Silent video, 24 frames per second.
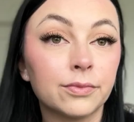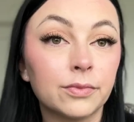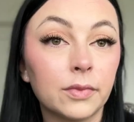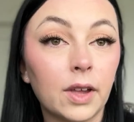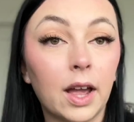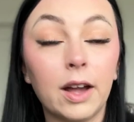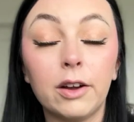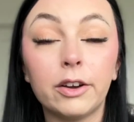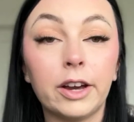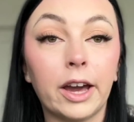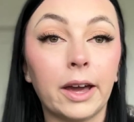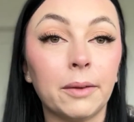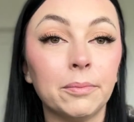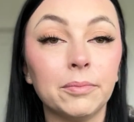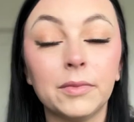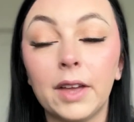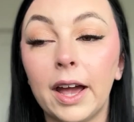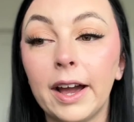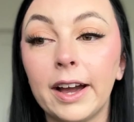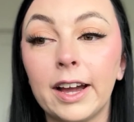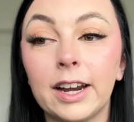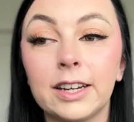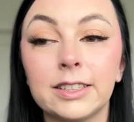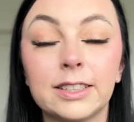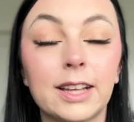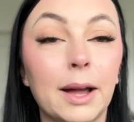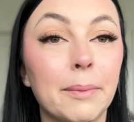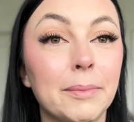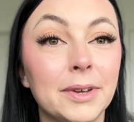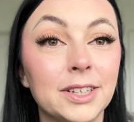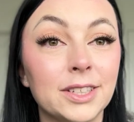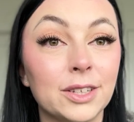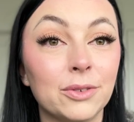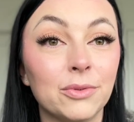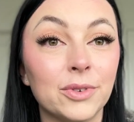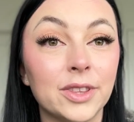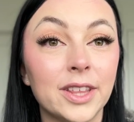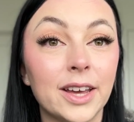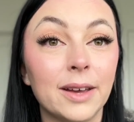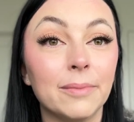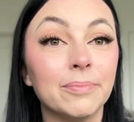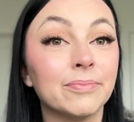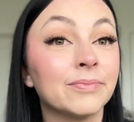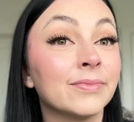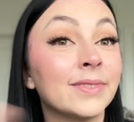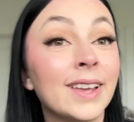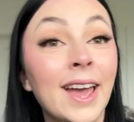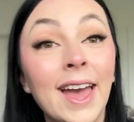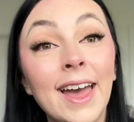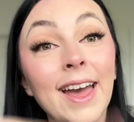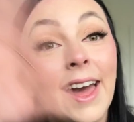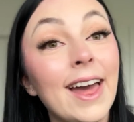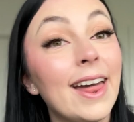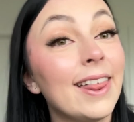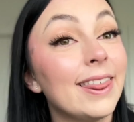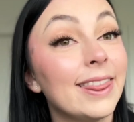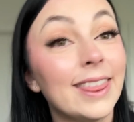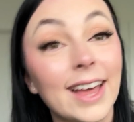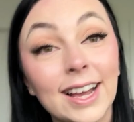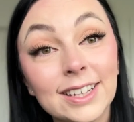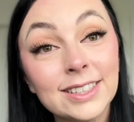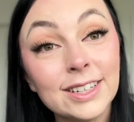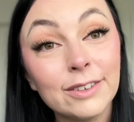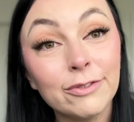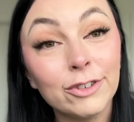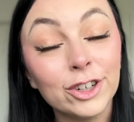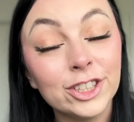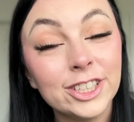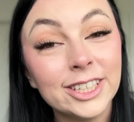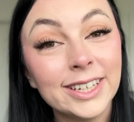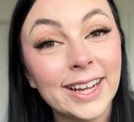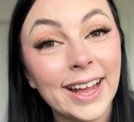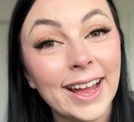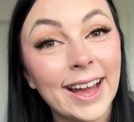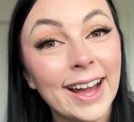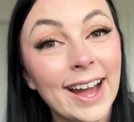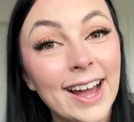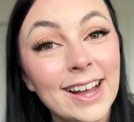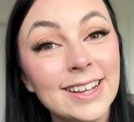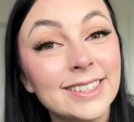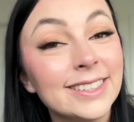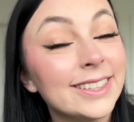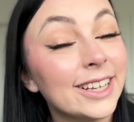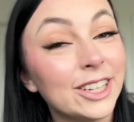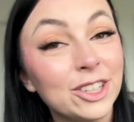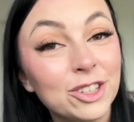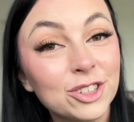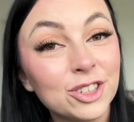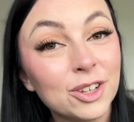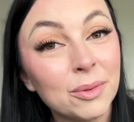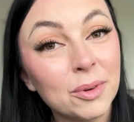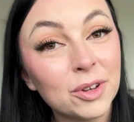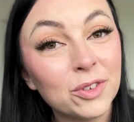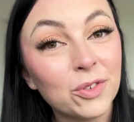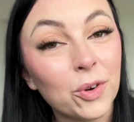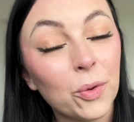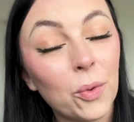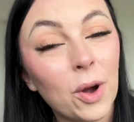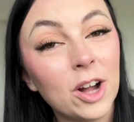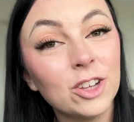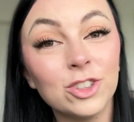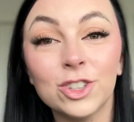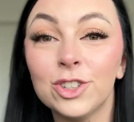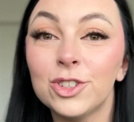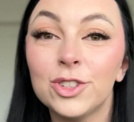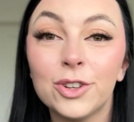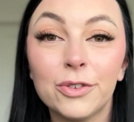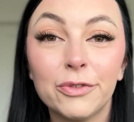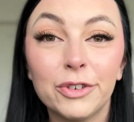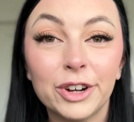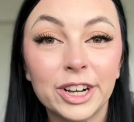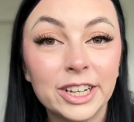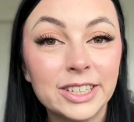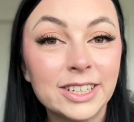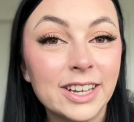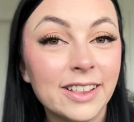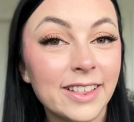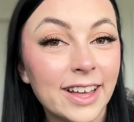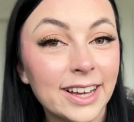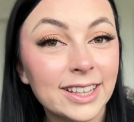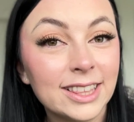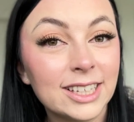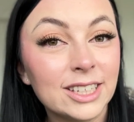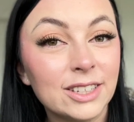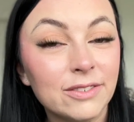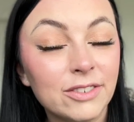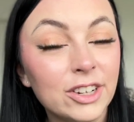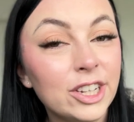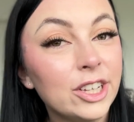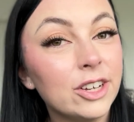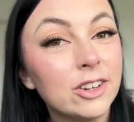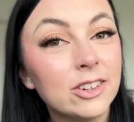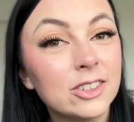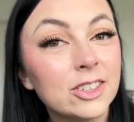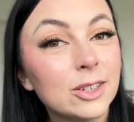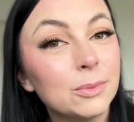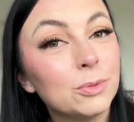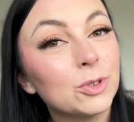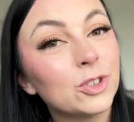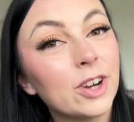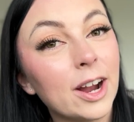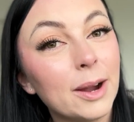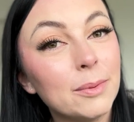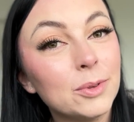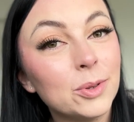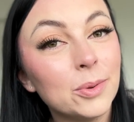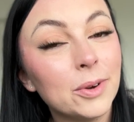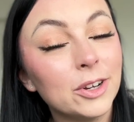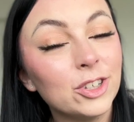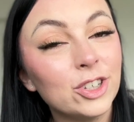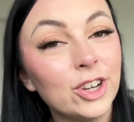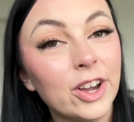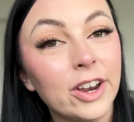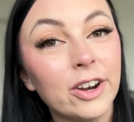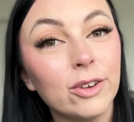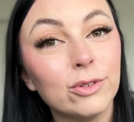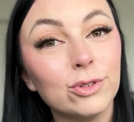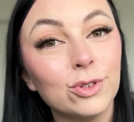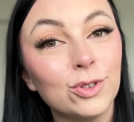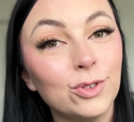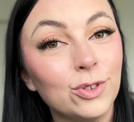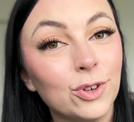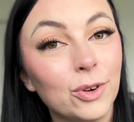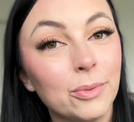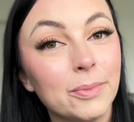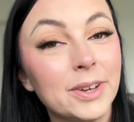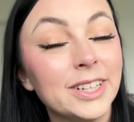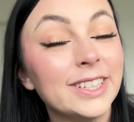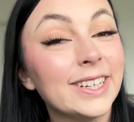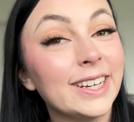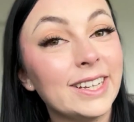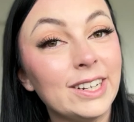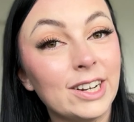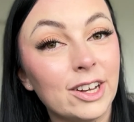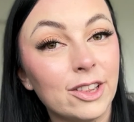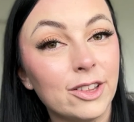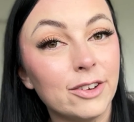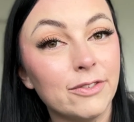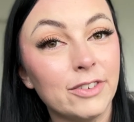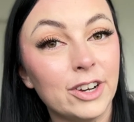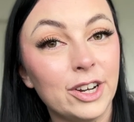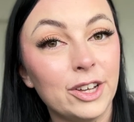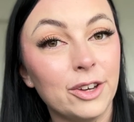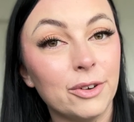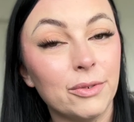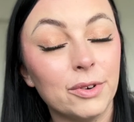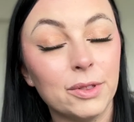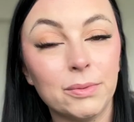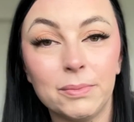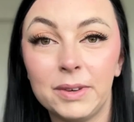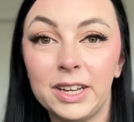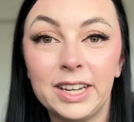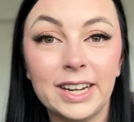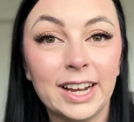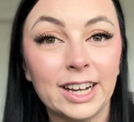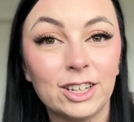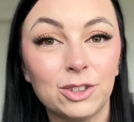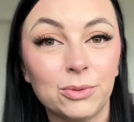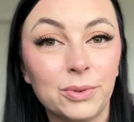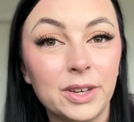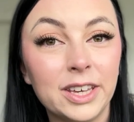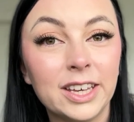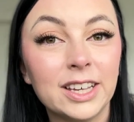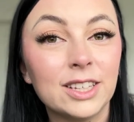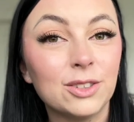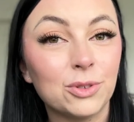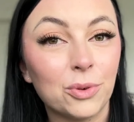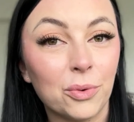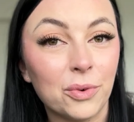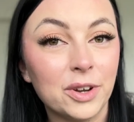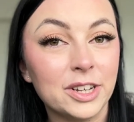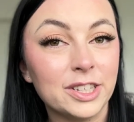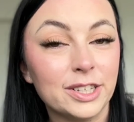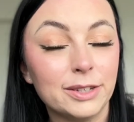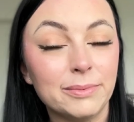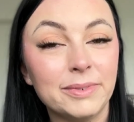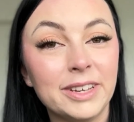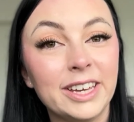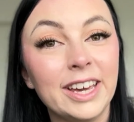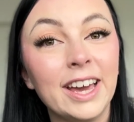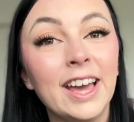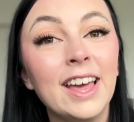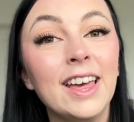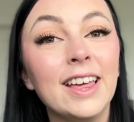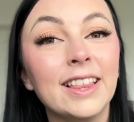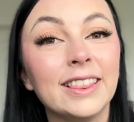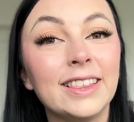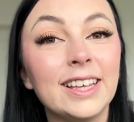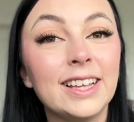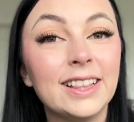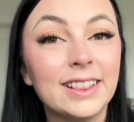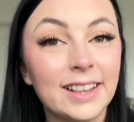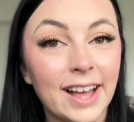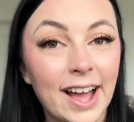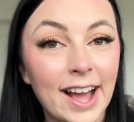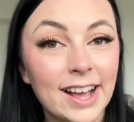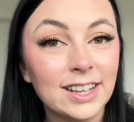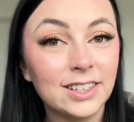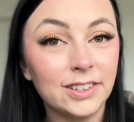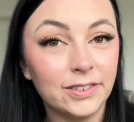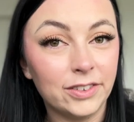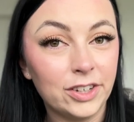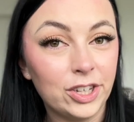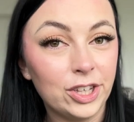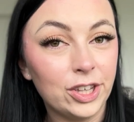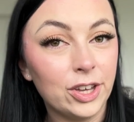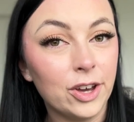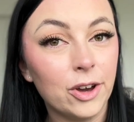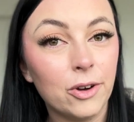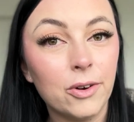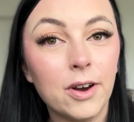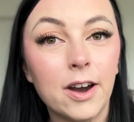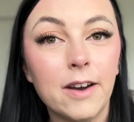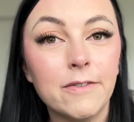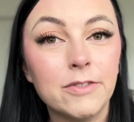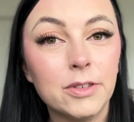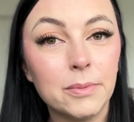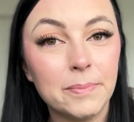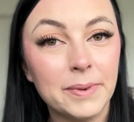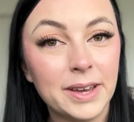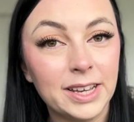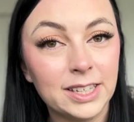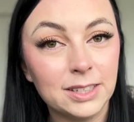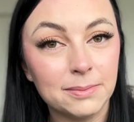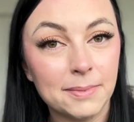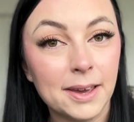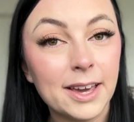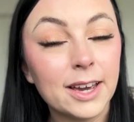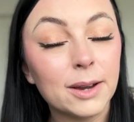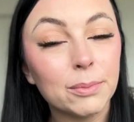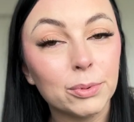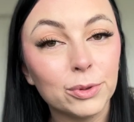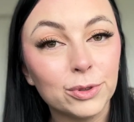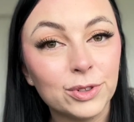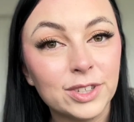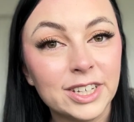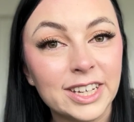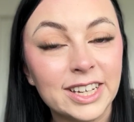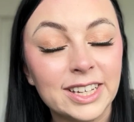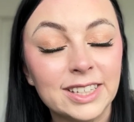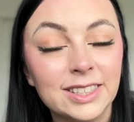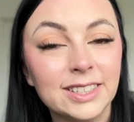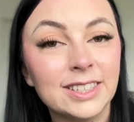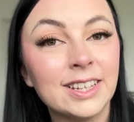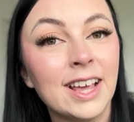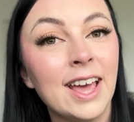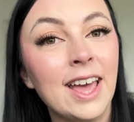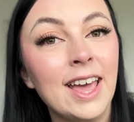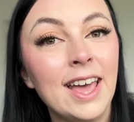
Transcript: Okay, I gotta stop messing with it. That's it for today, guys. Thank you so much for watching. Don't forget to like this video, subscribe to my channel so you don't miss another video with me. Next week is going to be the last video of the base makeup routines.